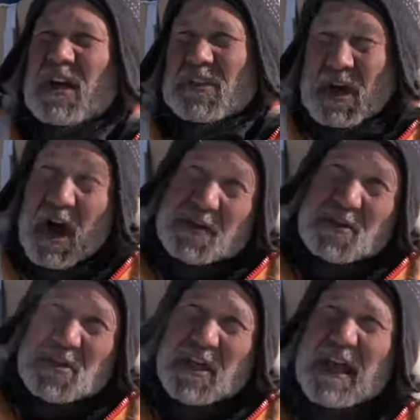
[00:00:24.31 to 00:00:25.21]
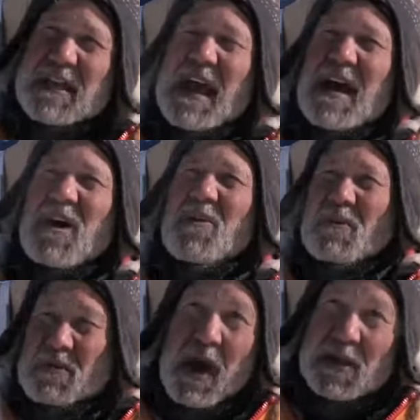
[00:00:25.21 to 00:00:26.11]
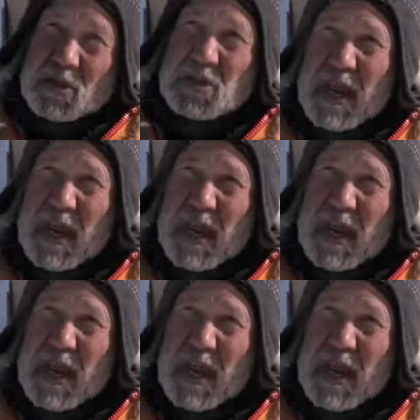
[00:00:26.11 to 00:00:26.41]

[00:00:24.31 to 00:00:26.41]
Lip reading: to understand how not just